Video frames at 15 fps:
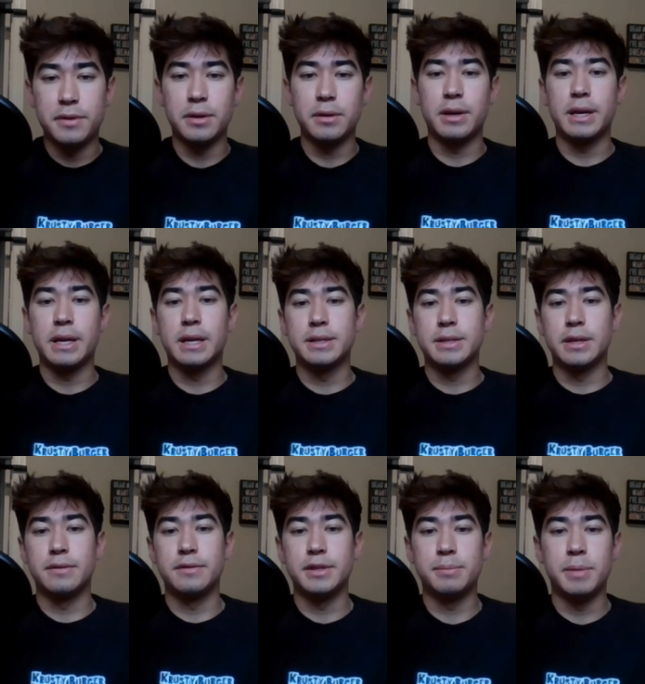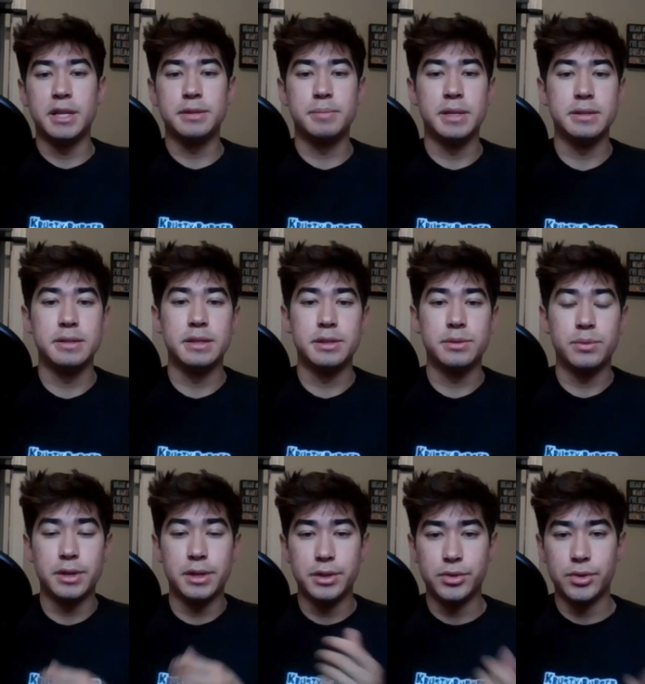for like a service-based business
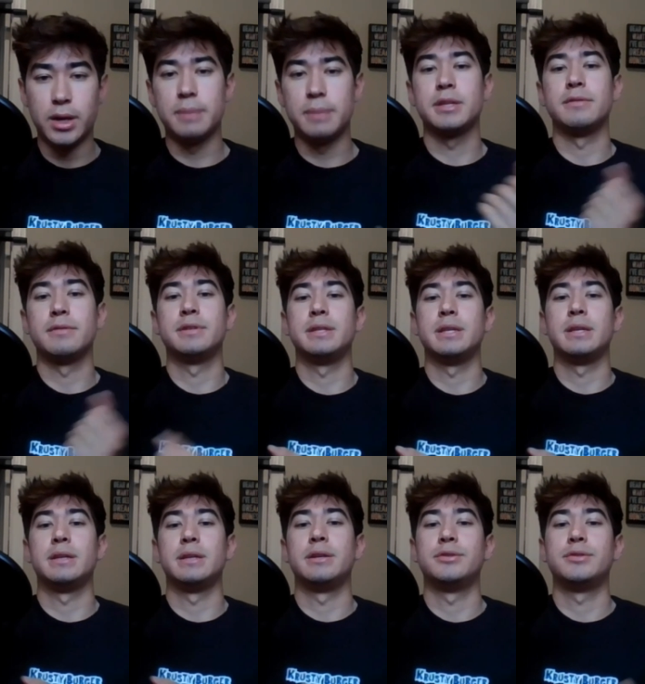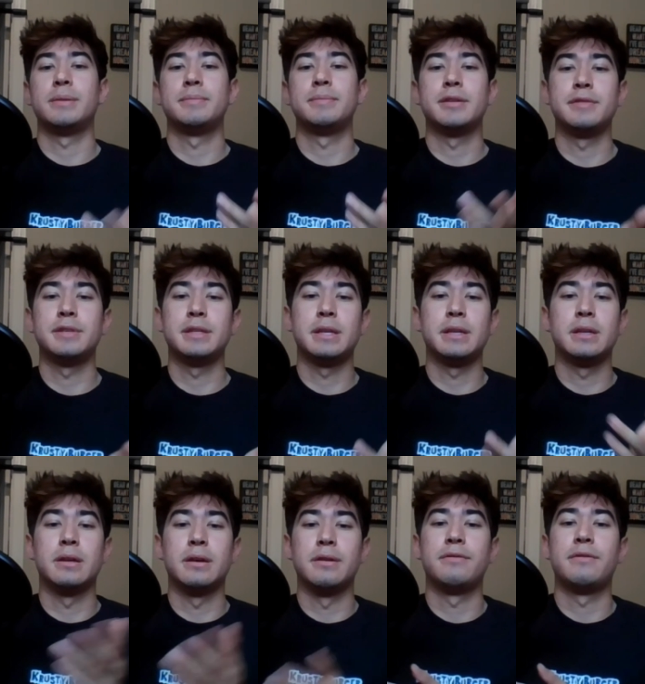where you're drop servicing, you're drop servicing
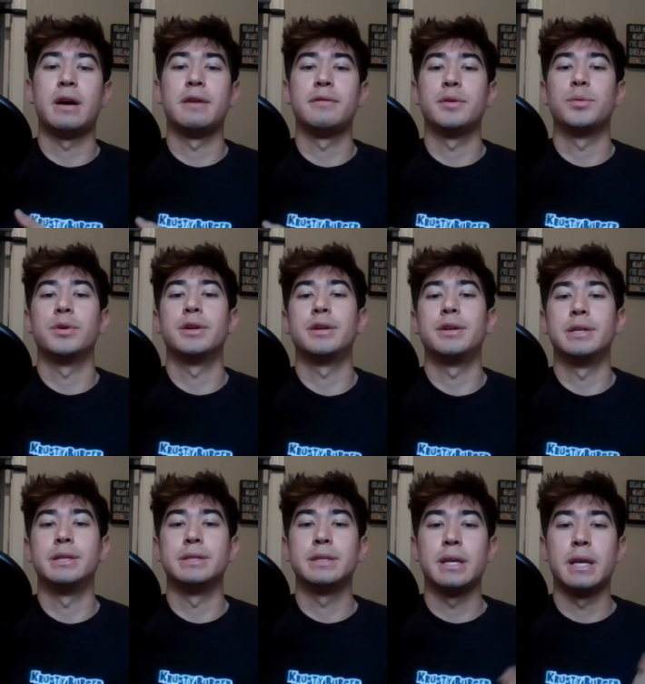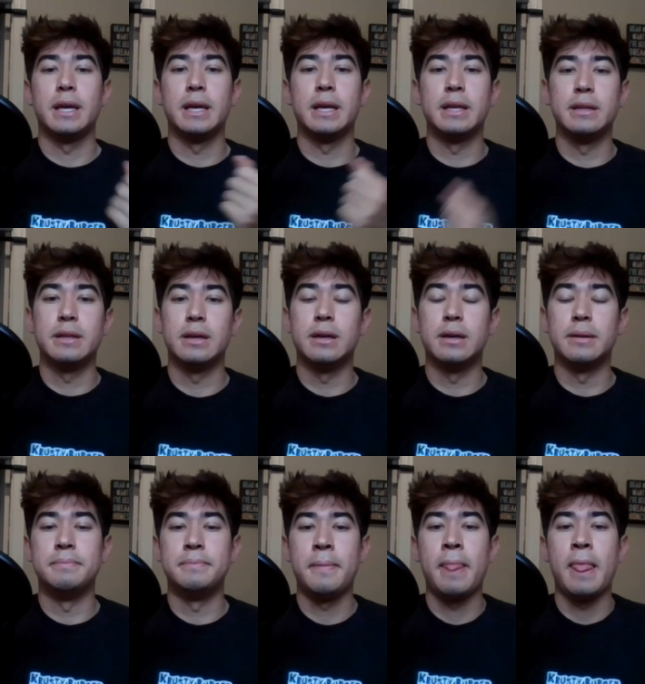the Fiverr workers and
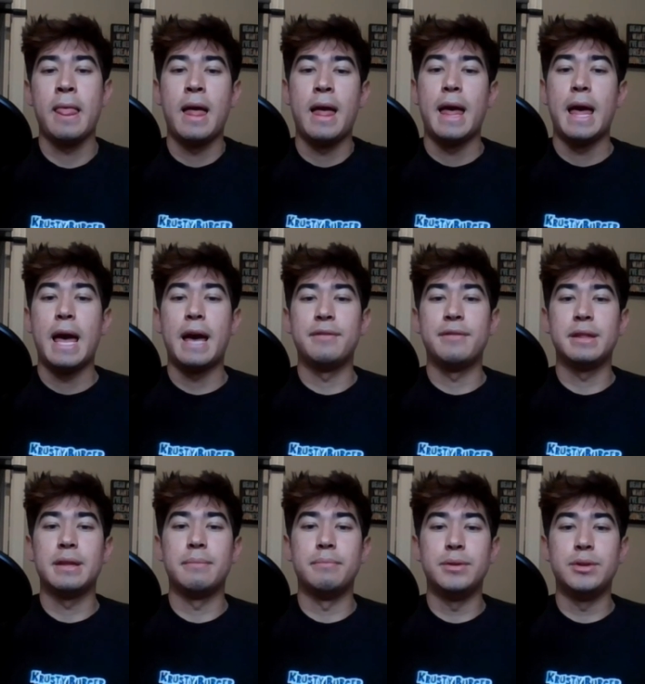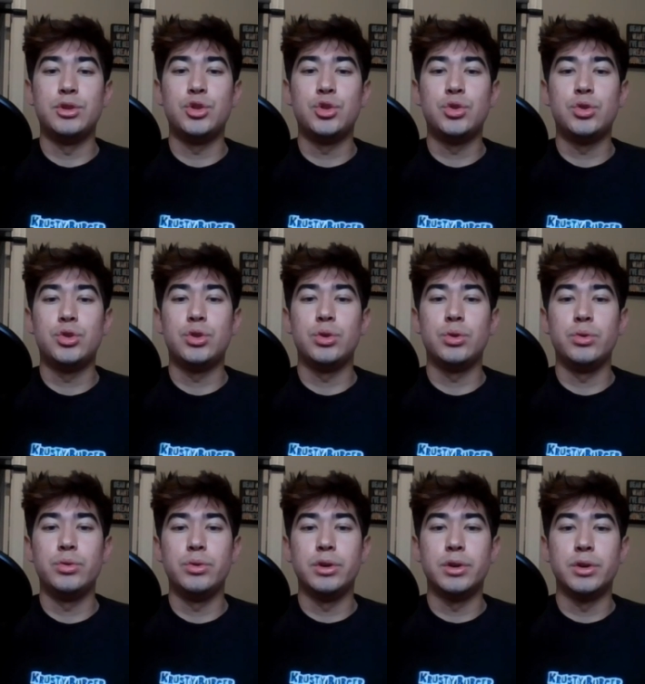um, having them
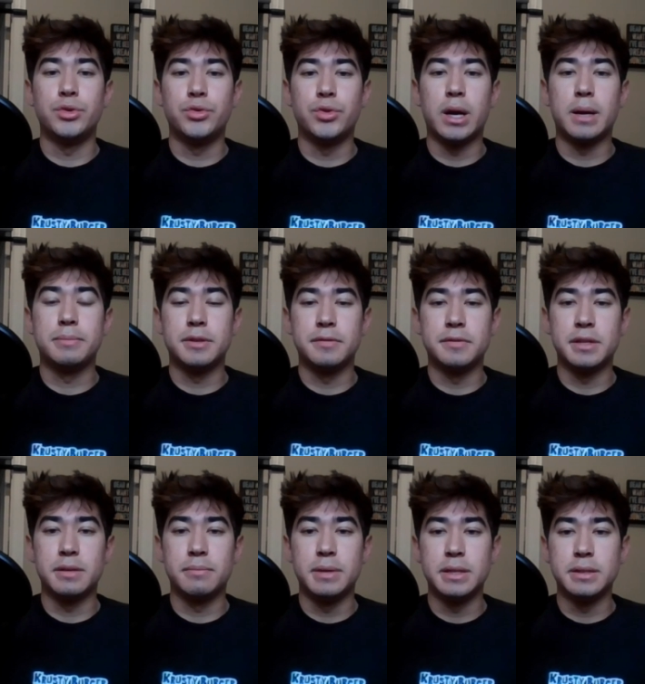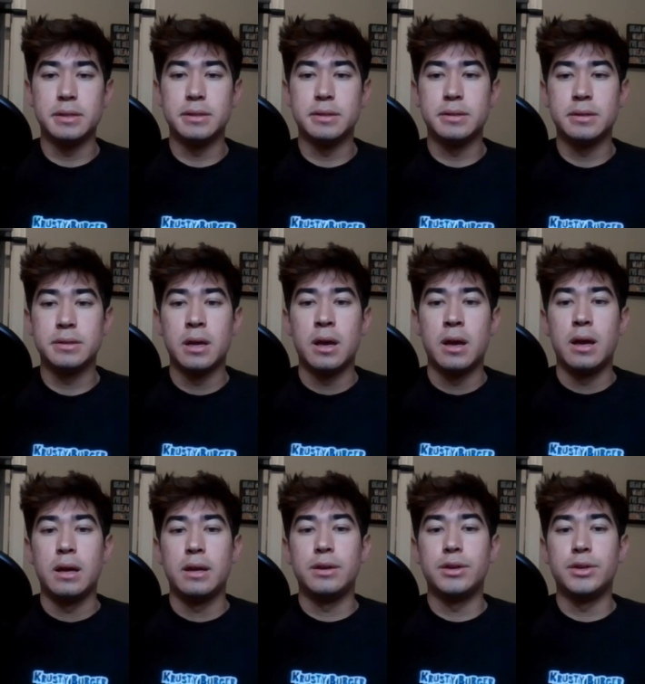do your drop servicing business.
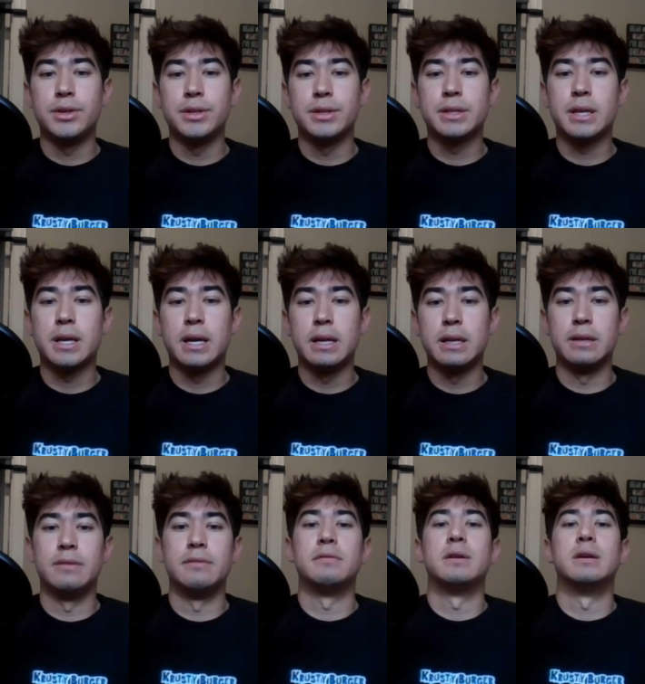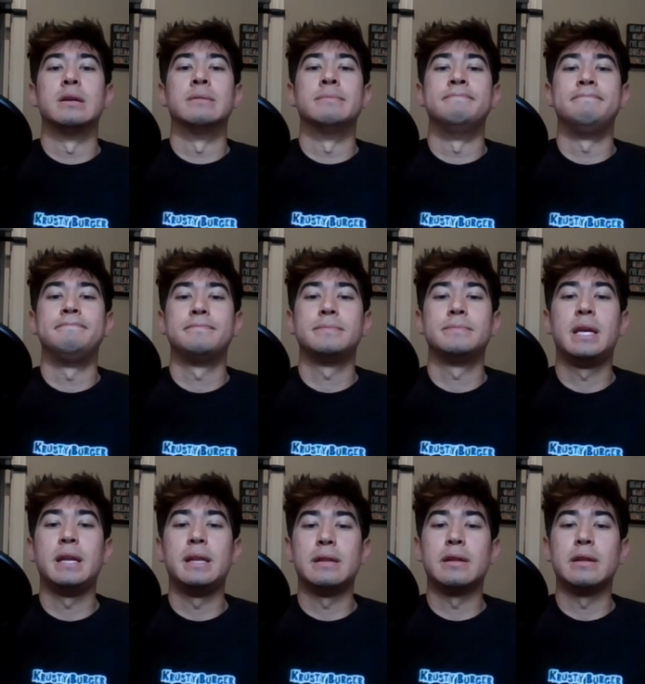You're just kind of um,
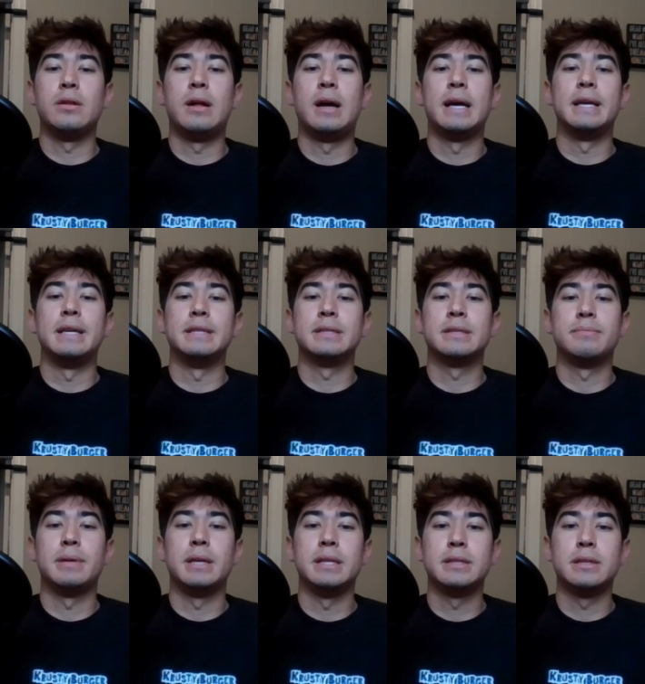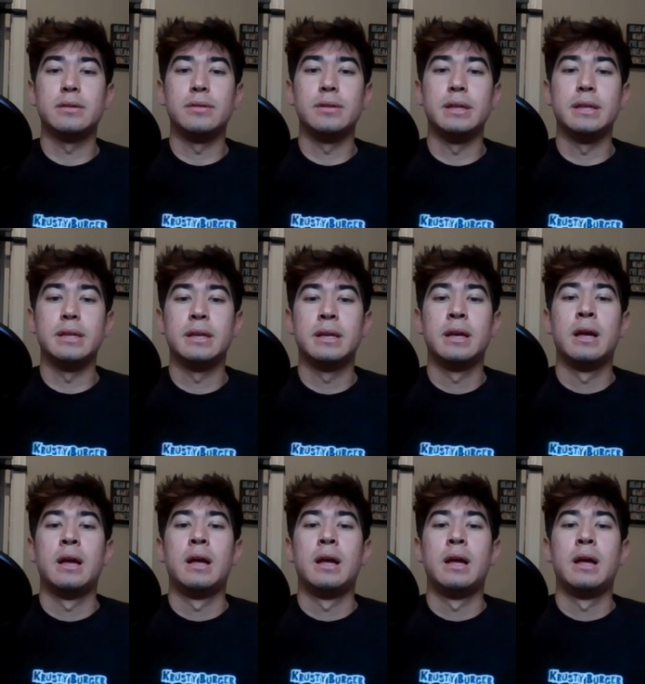getting the clients basically.